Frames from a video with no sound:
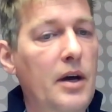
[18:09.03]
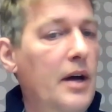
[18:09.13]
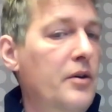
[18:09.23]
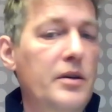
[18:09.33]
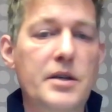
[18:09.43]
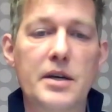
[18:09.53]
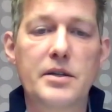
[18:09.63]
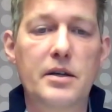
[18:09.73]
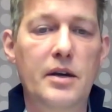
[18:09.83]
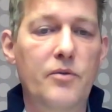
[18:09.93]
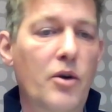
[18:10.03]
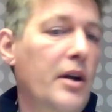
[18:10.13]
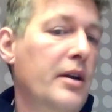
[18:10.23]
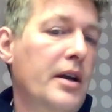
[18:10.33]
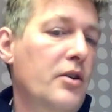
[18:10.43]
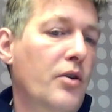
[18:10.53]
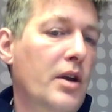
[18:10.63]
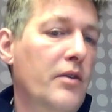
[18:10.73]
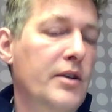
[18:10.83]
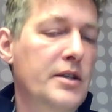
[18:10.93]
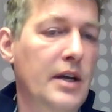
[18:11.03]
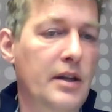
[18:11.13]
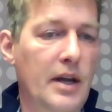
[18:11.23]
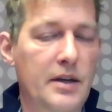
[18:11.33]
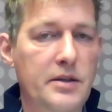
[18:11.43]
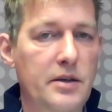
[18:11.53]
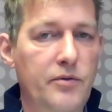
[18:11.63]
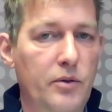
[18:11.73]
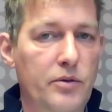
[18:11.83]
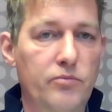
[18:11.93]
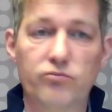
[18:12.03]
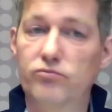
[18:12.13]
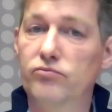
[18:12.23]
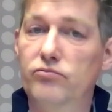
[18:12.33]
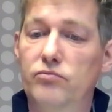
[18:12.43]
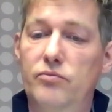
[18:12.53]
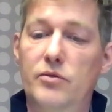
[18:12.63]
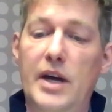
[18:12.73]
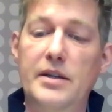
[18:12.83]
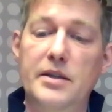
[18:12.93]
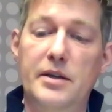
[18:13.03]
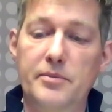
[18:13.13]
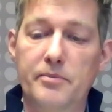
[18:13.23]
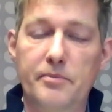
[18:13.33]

and you can test it and run it, and you can even set that as default. That's it.